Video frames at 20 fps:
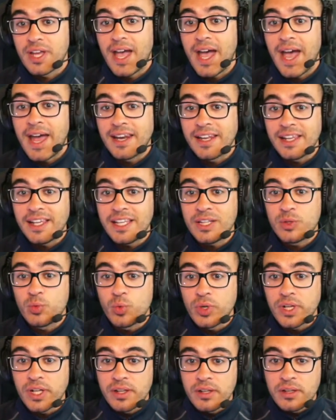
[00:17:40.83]
And it
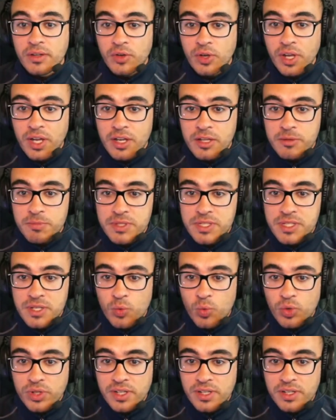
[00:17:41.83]
will, okay, let me see
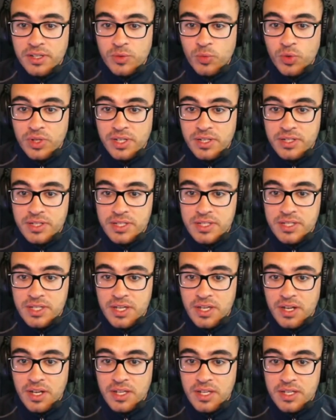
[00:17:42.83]
what else is
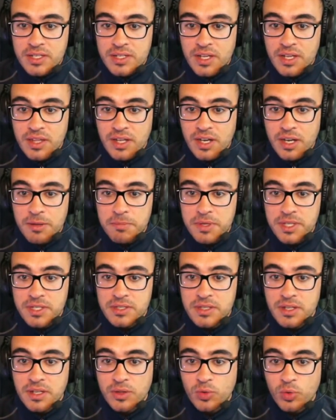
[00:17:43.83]
here. I think I missed
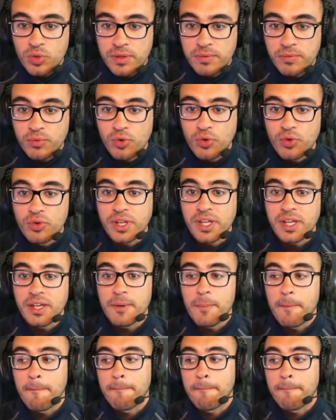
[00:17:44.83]
the 24 on here.